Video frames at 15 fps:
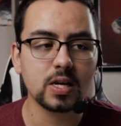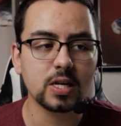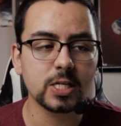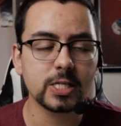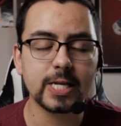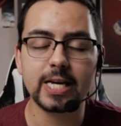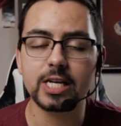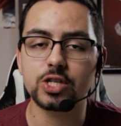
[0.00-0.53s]

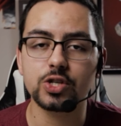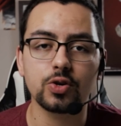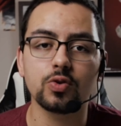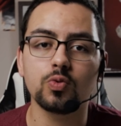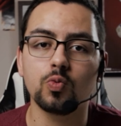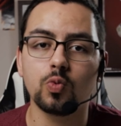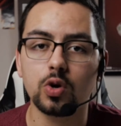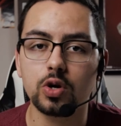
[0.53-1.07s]
say
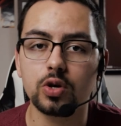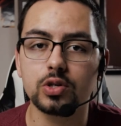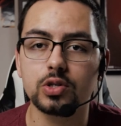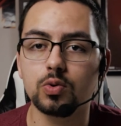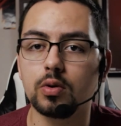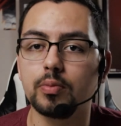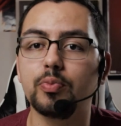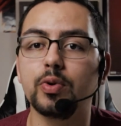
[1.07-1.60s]
certain words
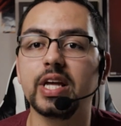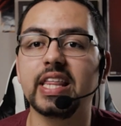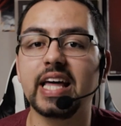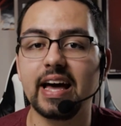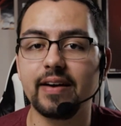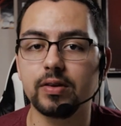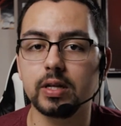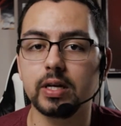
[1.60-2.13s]
or breathe
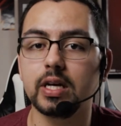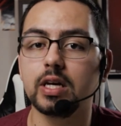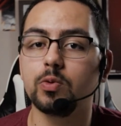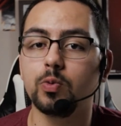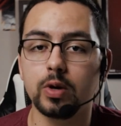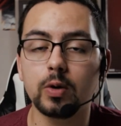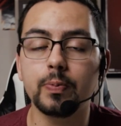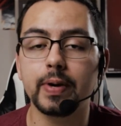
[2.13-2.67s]
heavily, it
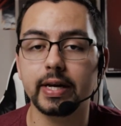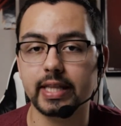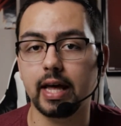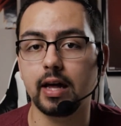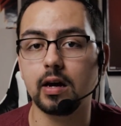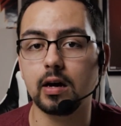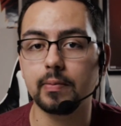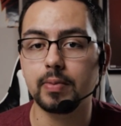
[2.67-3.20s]
will pick
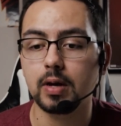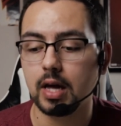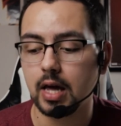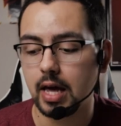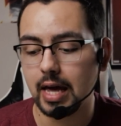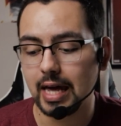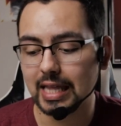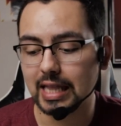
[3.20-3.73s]
that up
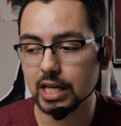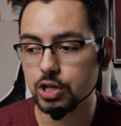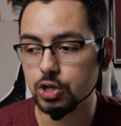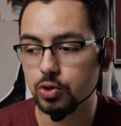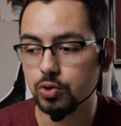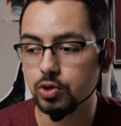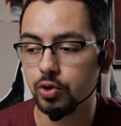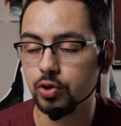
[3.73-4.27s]
unless
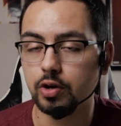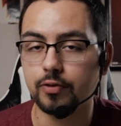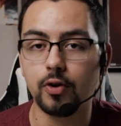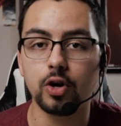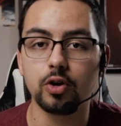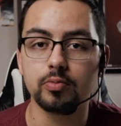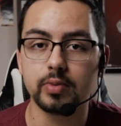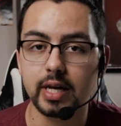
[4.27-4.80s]
you turn your
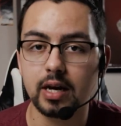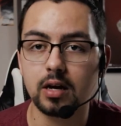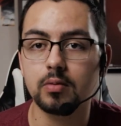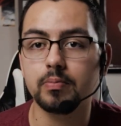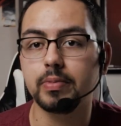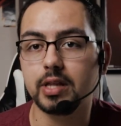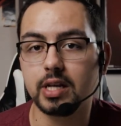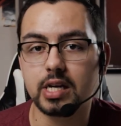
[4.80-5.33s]
volume down,
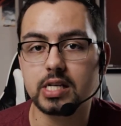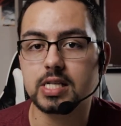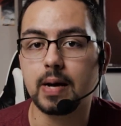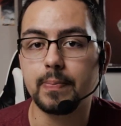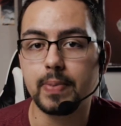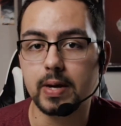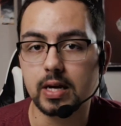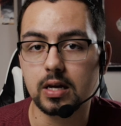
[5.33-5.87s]
but then it's
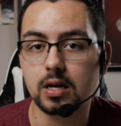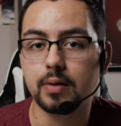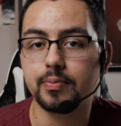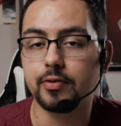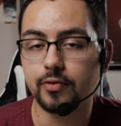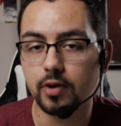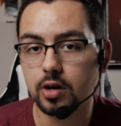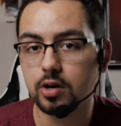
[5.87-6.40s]
not picking up
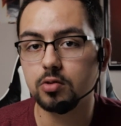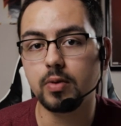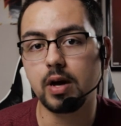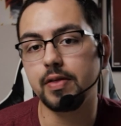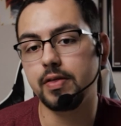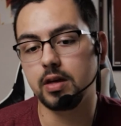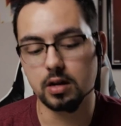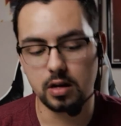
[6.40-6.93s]
your volume
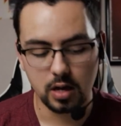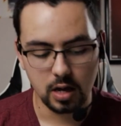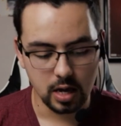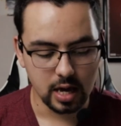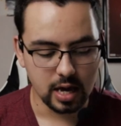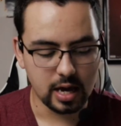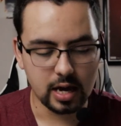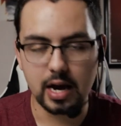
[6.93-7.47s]
and then
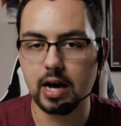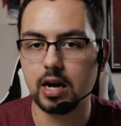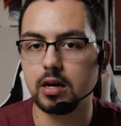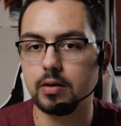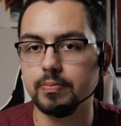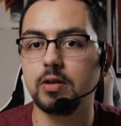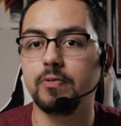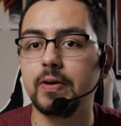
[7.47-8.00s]
it kind
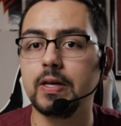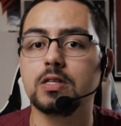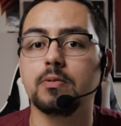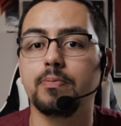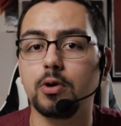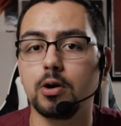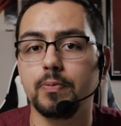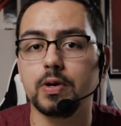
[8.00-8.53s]
of defeats the
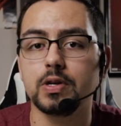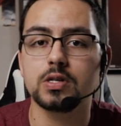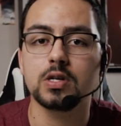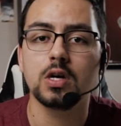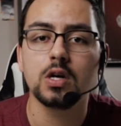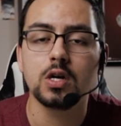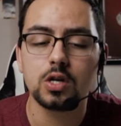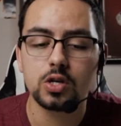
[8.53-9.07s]
purpose.
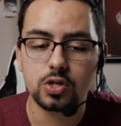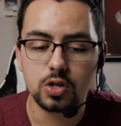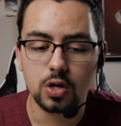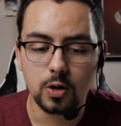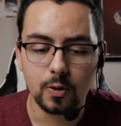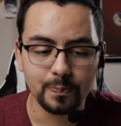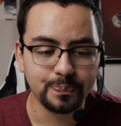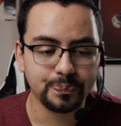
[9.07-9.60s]

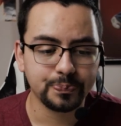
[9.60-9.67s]
So